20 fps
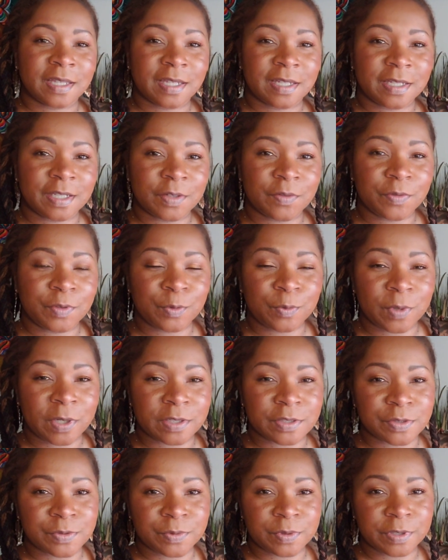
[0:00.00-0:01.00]
can give you
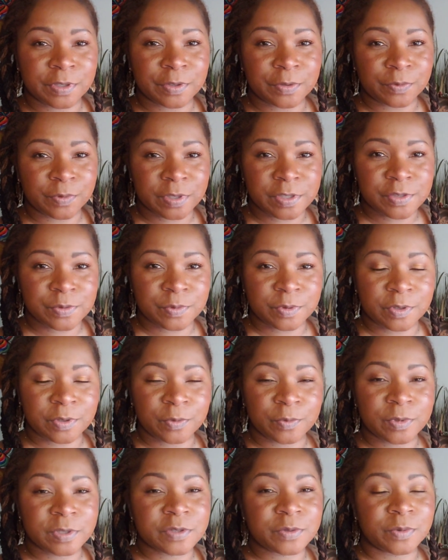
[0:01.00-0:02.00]
while doing your
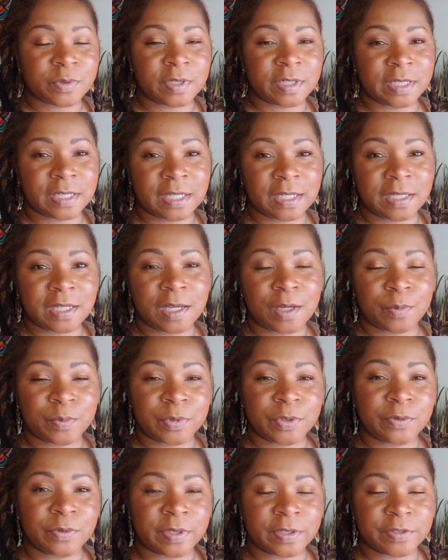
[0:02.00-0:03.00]
ritual, which will again
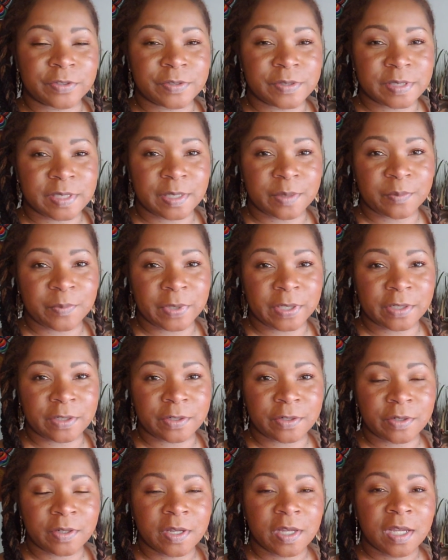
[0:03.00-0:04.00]
help you understand
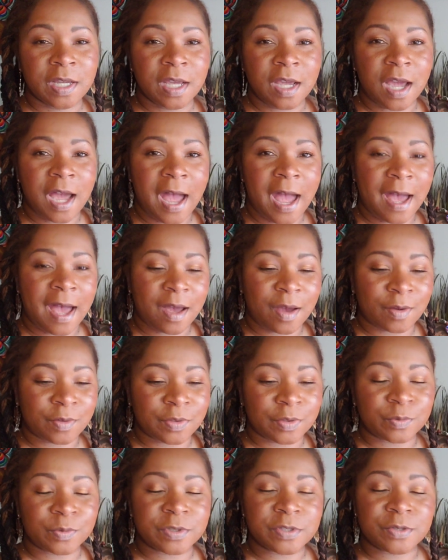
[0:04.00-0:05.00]
better how
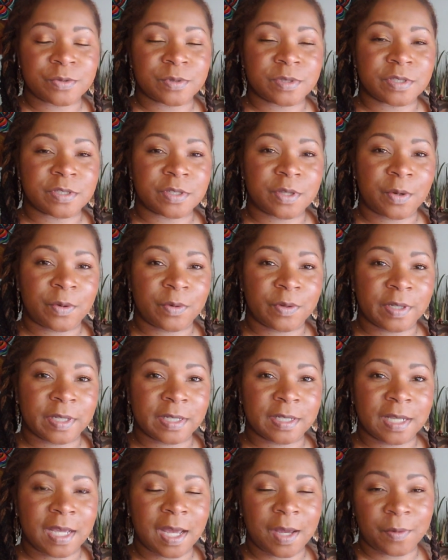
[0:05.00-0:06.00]
the ritual is
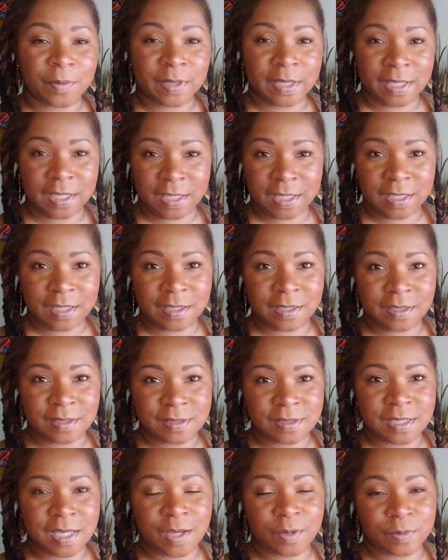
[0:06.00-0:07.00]
going, how it
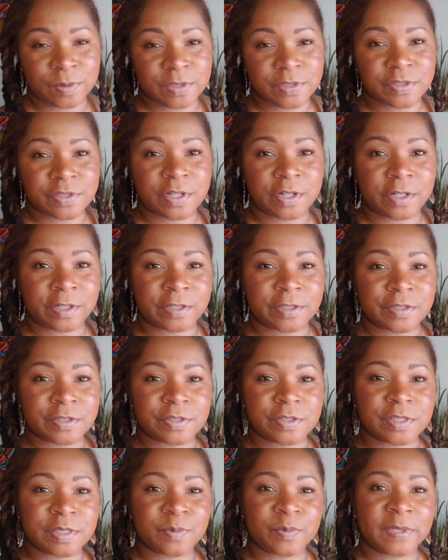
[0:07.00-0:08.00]
ends, how it
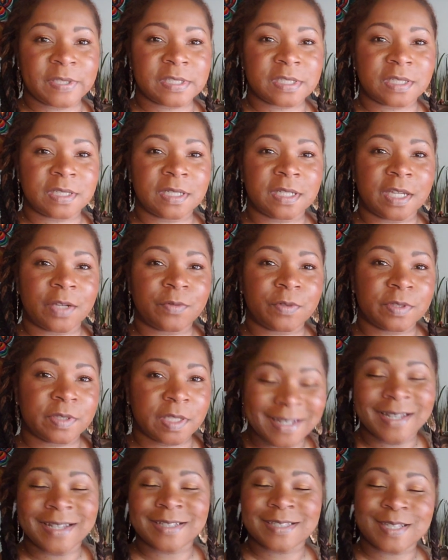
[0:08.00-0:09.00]
starts, just basically
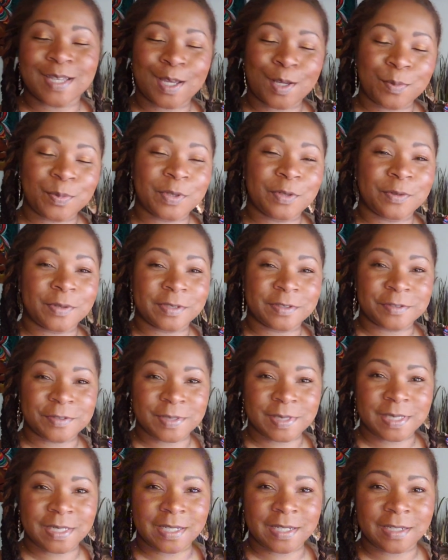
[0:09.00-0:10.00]
everything to help you
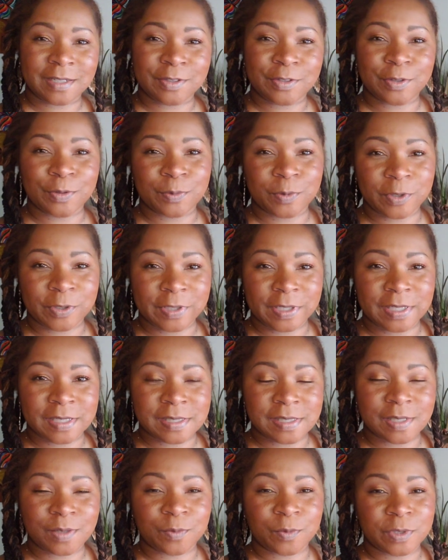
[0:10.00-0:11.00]
understand your
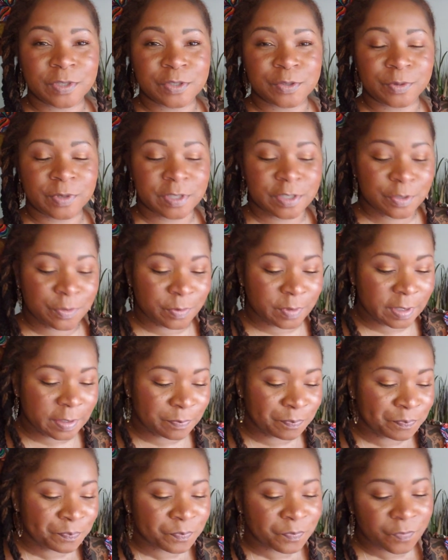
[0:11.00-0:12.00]
workings and what you are
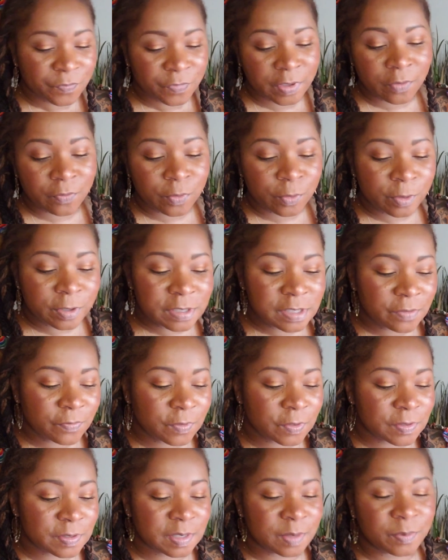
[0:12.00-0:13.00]
doing. Of course,
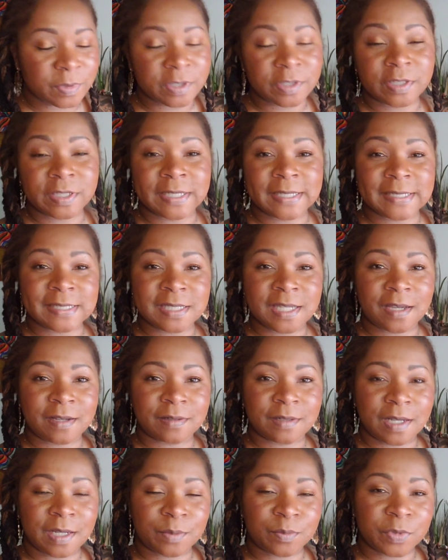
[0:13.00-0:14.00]
if you see me looking
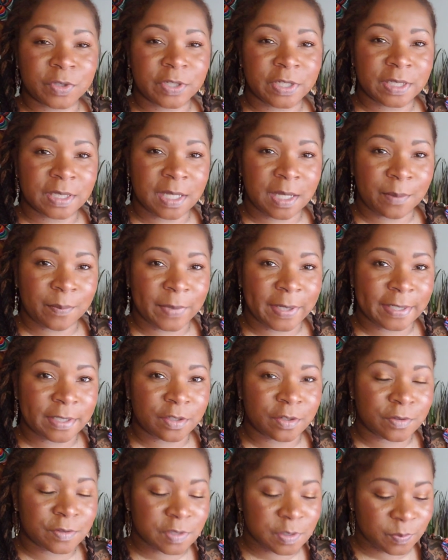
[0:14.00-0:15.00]
down, I'm looking at my
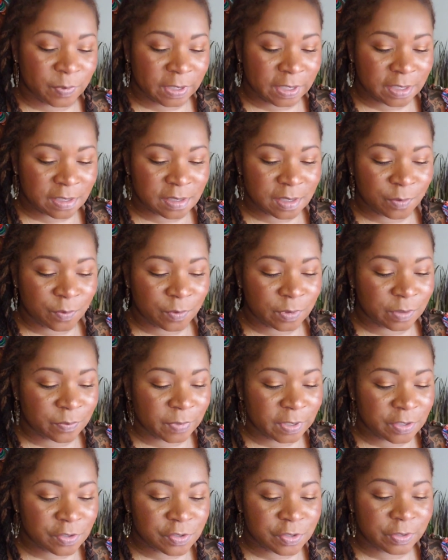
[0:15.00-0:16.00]
notes because I want to
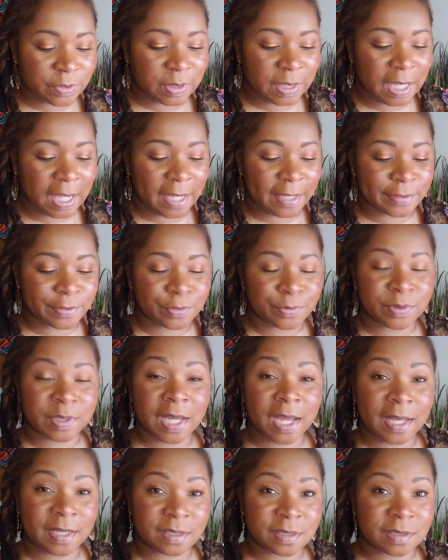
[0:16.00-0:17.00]
make sure that I do
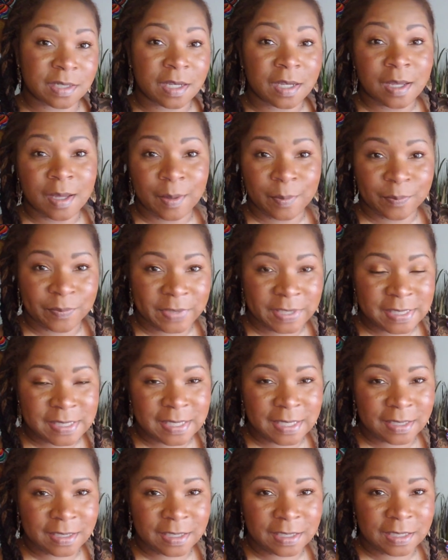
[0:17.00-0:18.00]
not
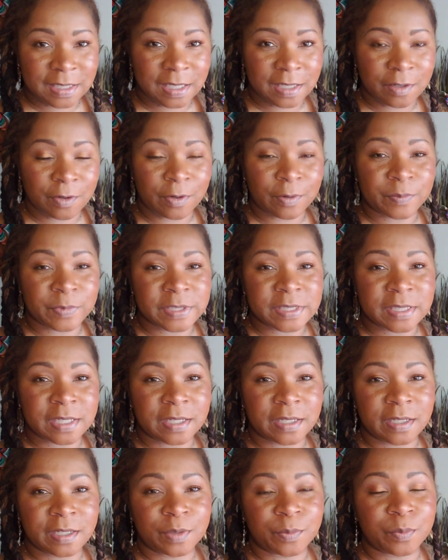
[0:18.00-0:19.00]
miss anything or miss
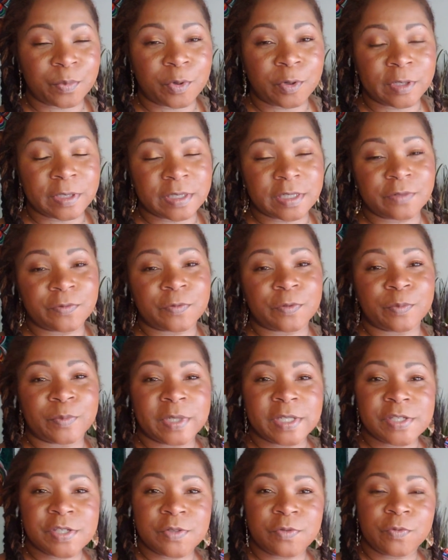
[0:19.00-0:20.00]
any important
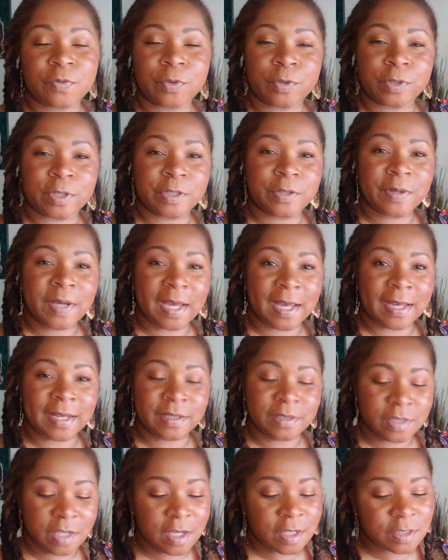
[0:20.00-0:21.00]
information for you
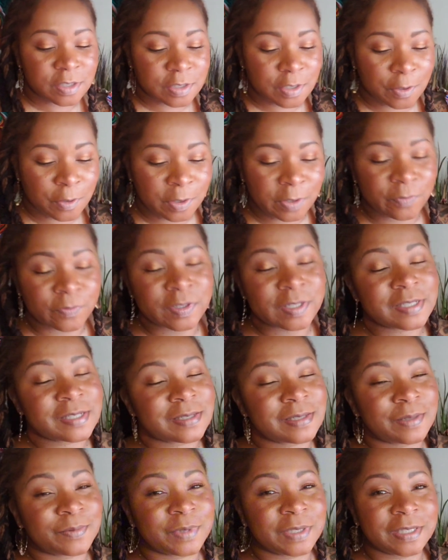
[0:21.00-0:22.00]
guys. So if this
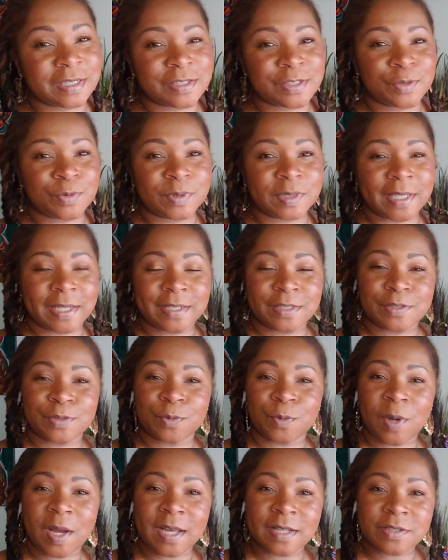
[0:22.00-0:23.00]
is something that you would like
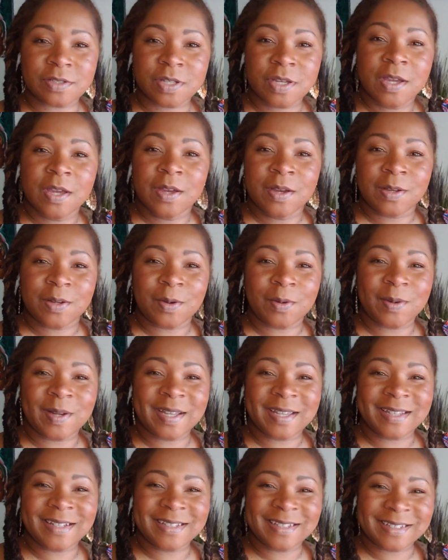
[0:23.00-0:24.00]
to watch, go
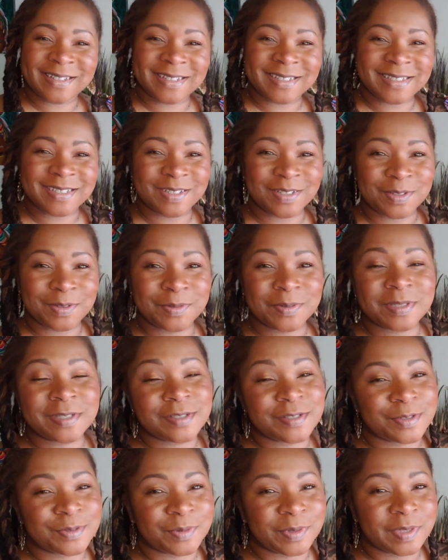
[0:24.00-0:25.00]
ahead and continue
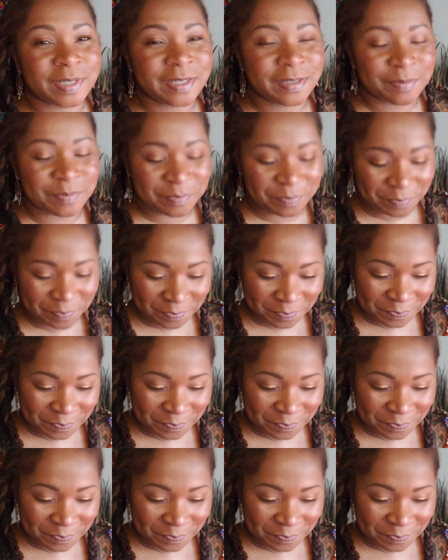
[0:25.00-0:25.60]
to tune in.